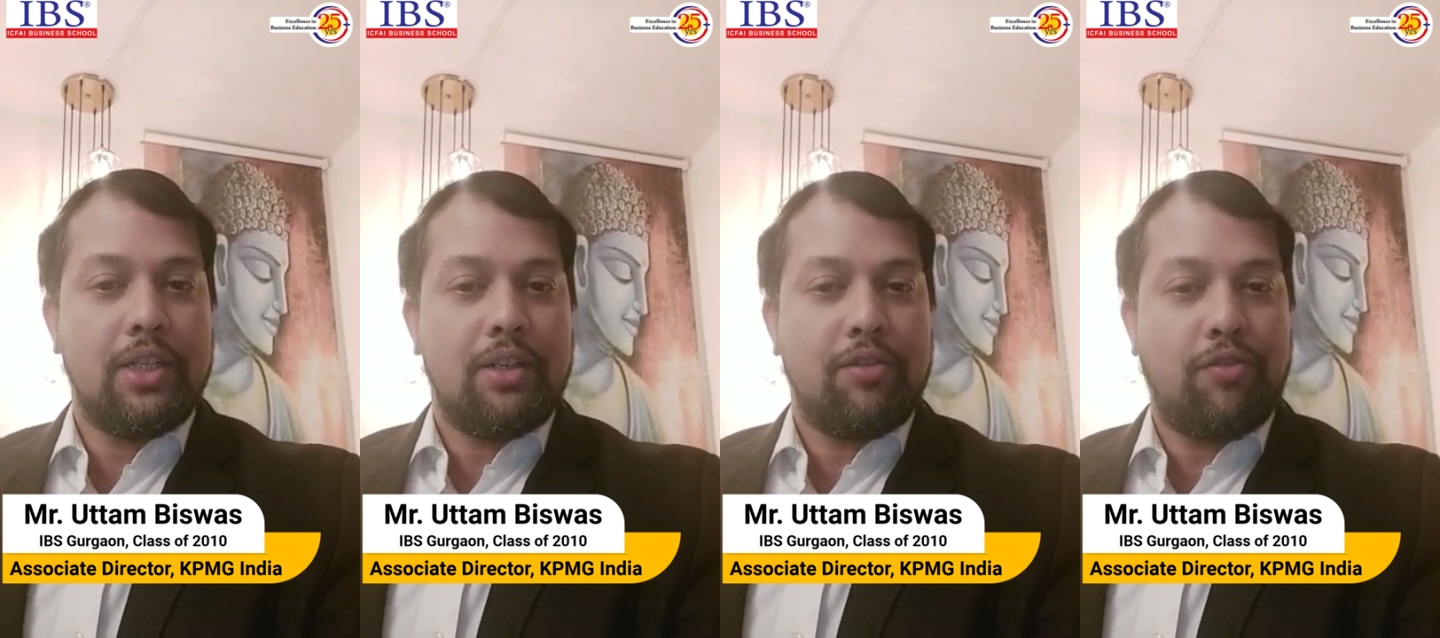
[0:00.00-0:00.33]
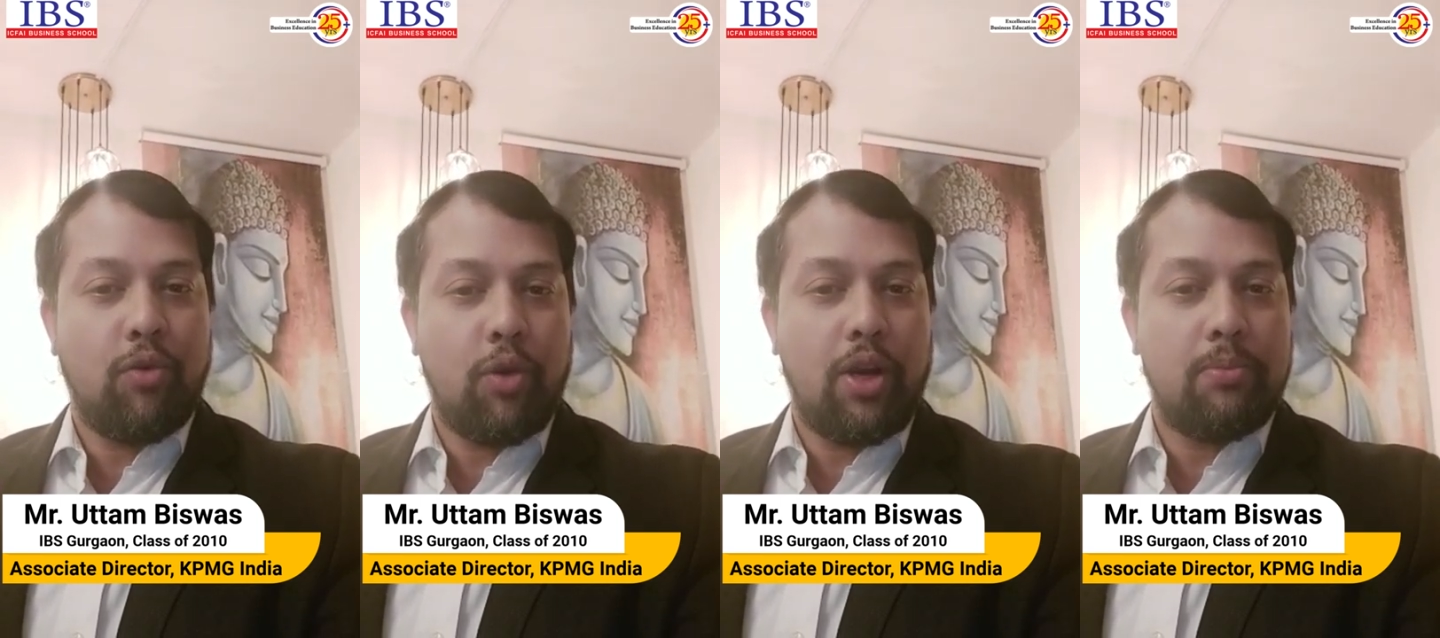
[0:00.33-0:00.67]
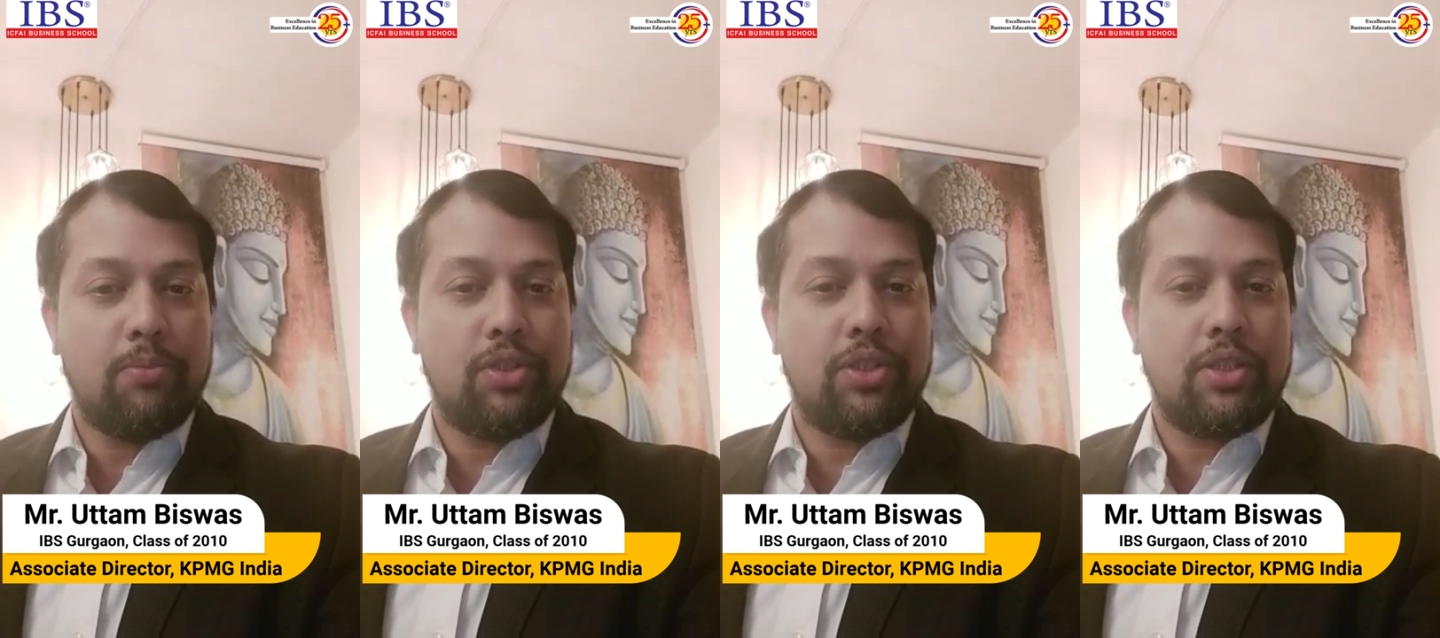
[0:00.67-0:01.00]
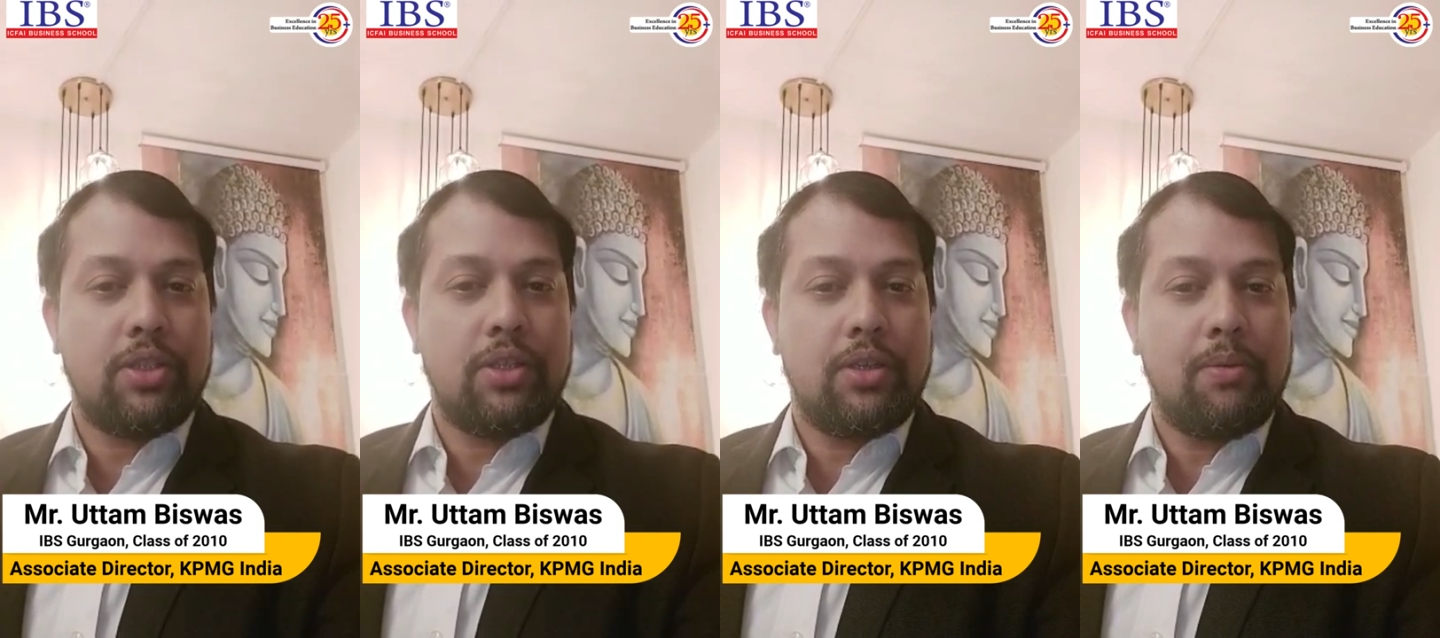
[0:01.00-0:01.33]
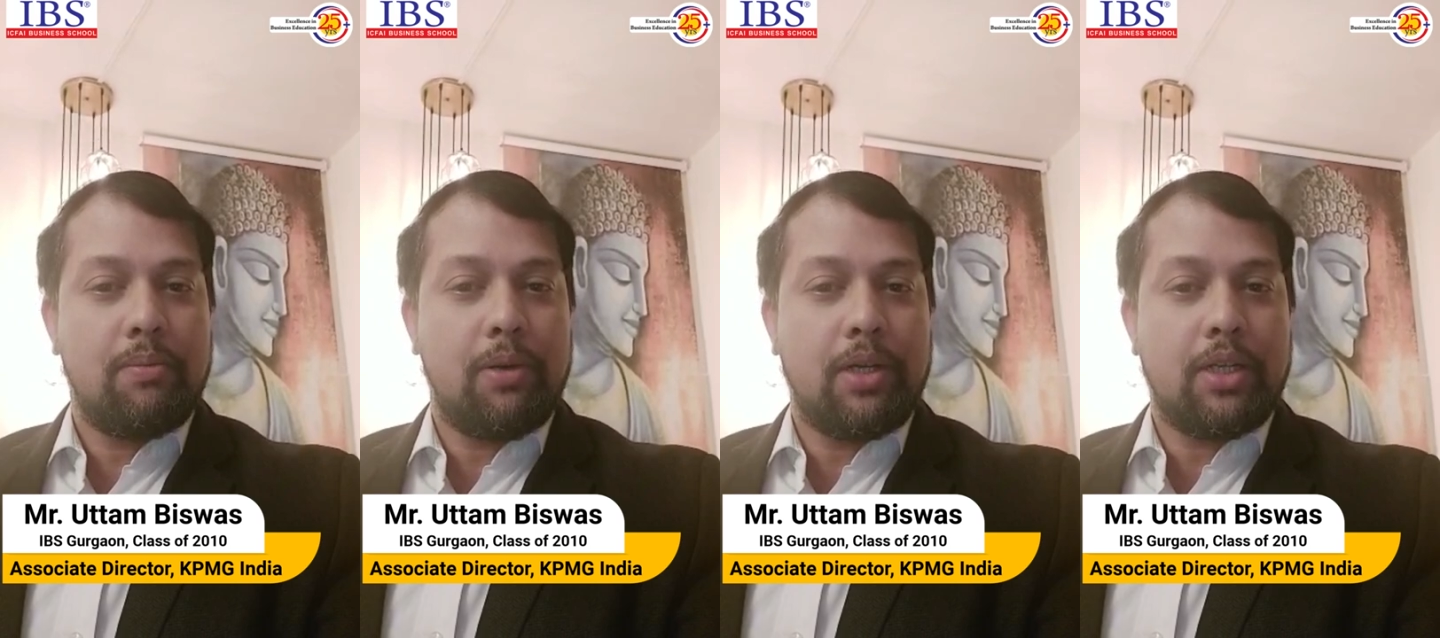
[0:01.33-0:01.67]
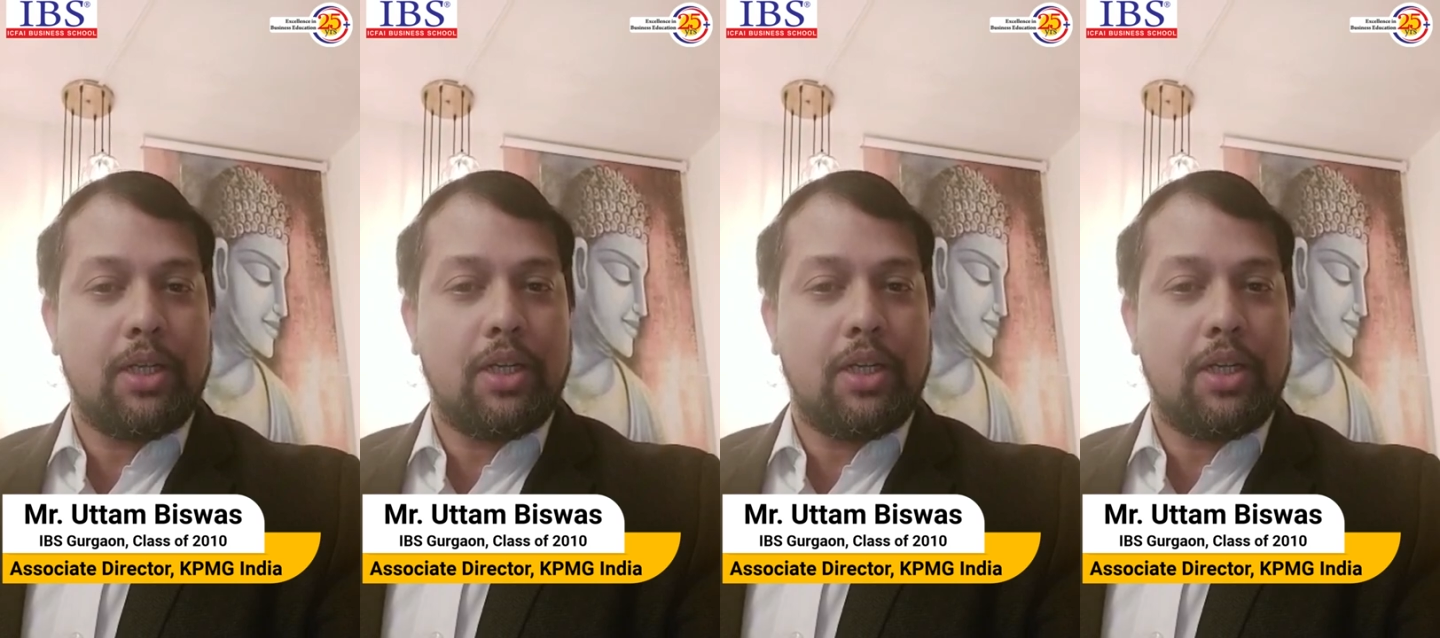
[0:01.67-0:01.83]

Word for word: forums but